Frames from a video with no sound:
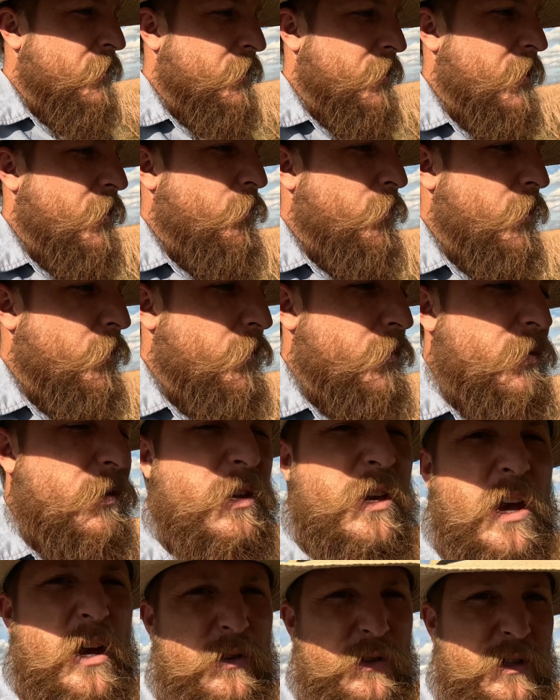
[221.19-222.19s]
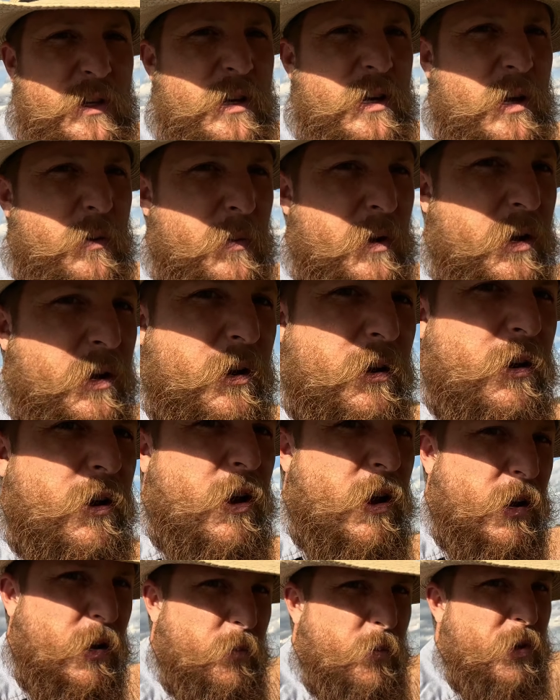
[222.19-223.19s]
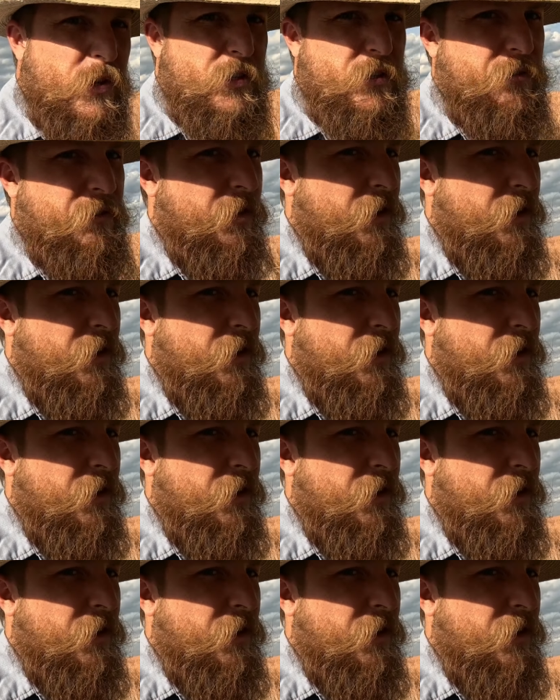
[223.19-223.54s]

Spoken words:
That way the cows didn't come out here and knock a bunch of